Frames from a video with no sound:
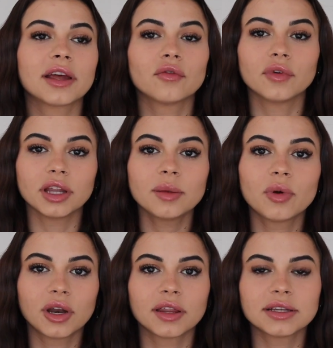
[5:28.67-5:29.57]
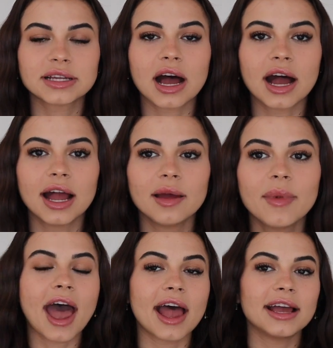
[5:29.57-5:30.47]
Like really putting the
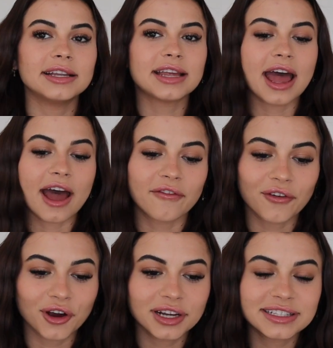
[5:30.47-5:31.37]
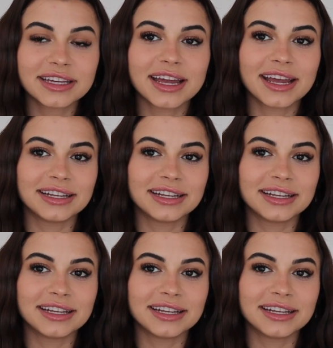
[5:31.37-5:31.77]
time and effort